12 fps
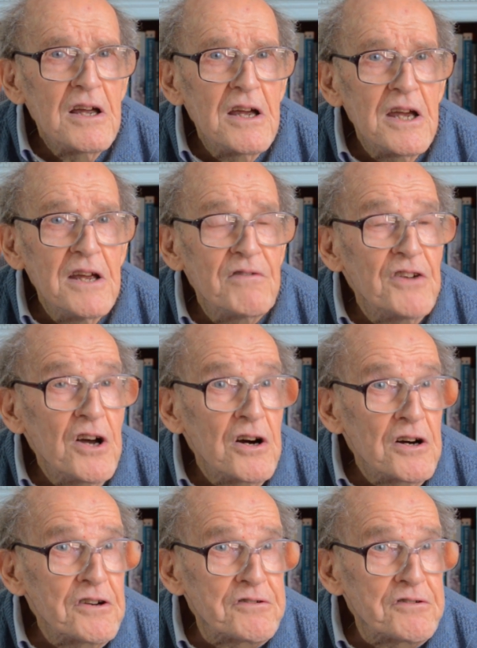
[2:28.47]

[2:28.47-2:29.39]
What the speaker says: even hard